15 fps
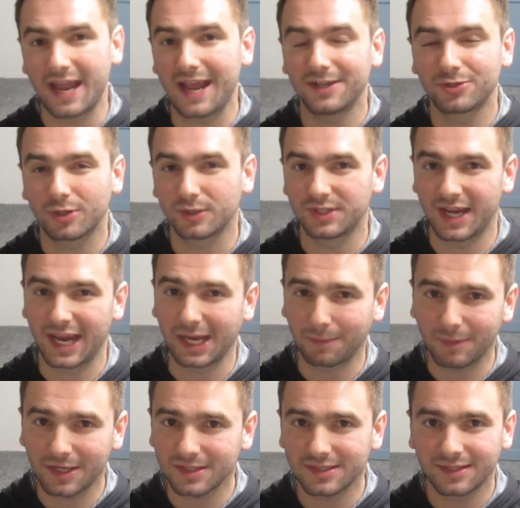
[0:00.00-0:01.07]

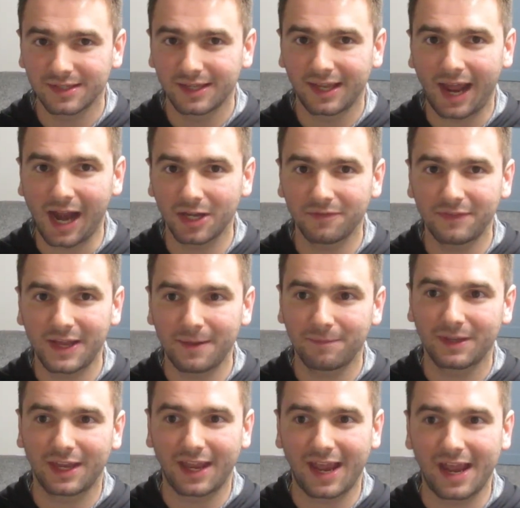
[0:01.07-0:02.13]
entertainment out of them,
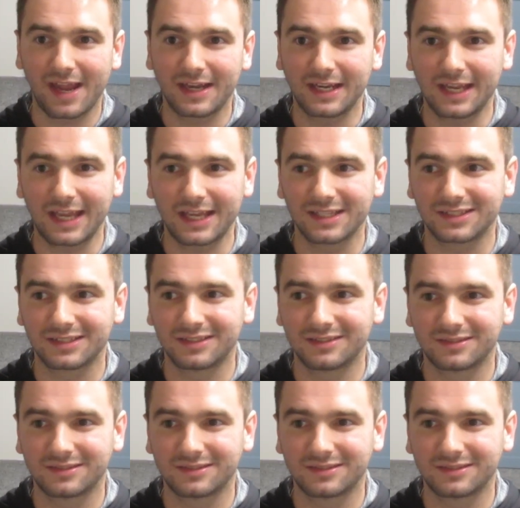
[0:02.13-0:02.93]
and it